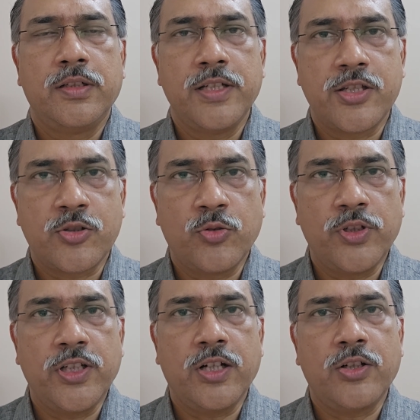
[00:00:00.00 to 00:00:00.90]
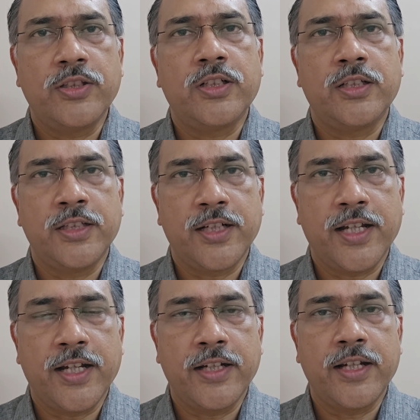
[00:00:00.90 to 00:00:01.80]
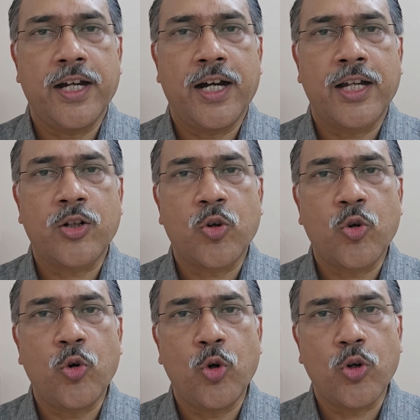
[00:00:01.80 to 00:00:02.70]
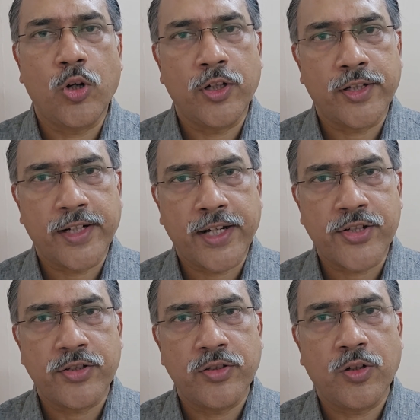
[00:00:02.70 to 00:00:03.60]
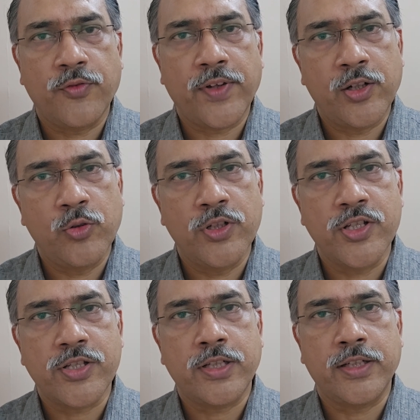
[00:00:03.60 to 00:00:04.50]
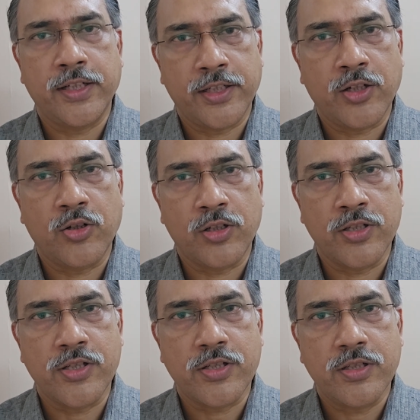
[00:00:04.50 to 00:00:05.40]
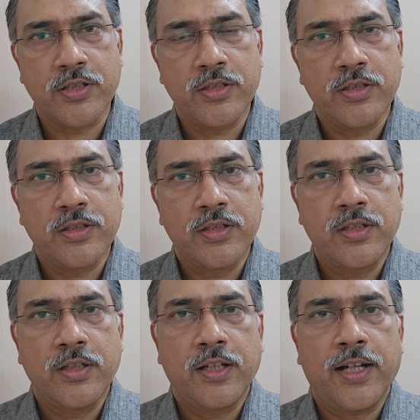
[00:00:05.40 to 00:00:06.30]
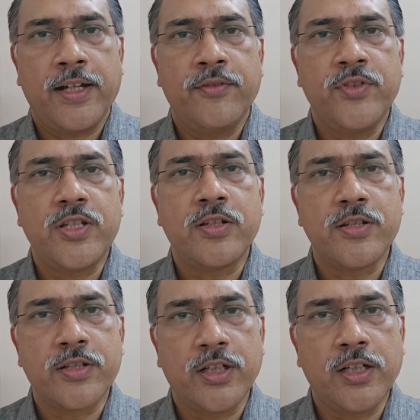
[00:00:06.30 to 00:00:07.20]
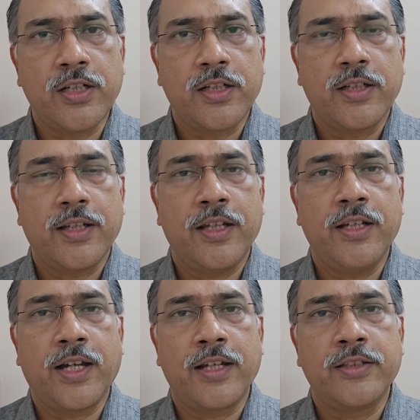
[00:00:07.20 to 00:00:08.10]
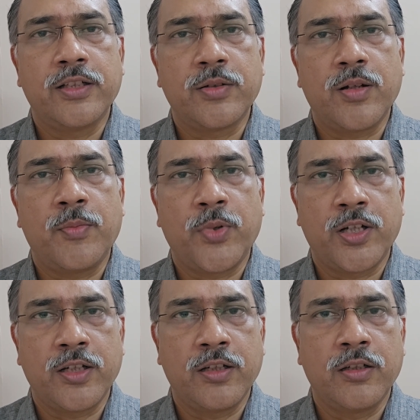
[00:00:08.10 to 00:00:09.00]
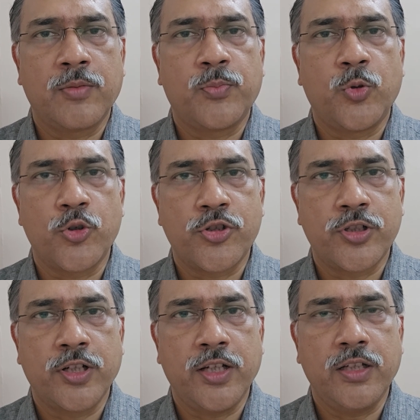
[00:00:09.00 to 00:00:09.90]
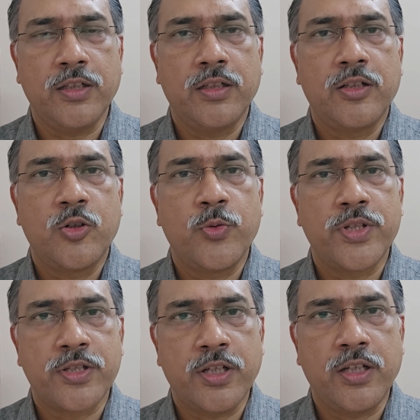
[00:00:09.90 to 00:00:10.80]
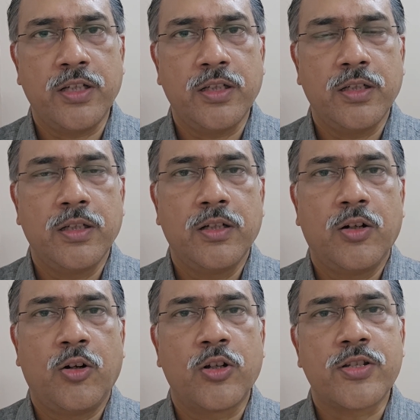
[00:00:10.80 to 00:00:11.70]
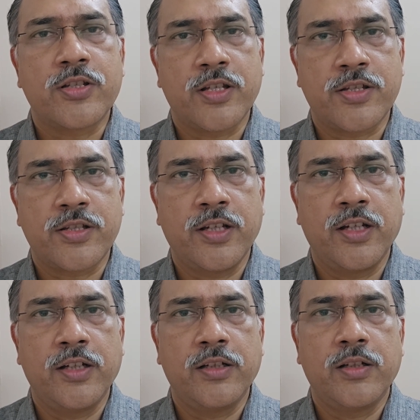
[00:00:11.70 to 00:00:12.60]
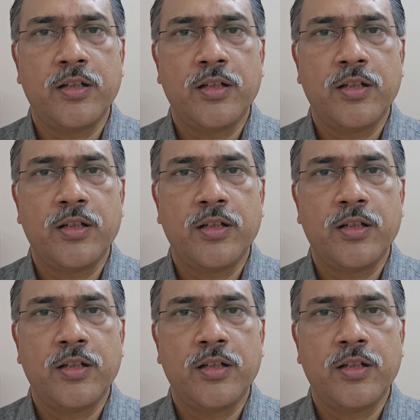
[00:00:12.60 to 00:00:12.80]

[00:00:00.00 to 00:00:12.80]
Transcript: Dystonia, on the other hand, are co-contraction of agonist and antagonist and which result in either a particular posturing, twisting or sustained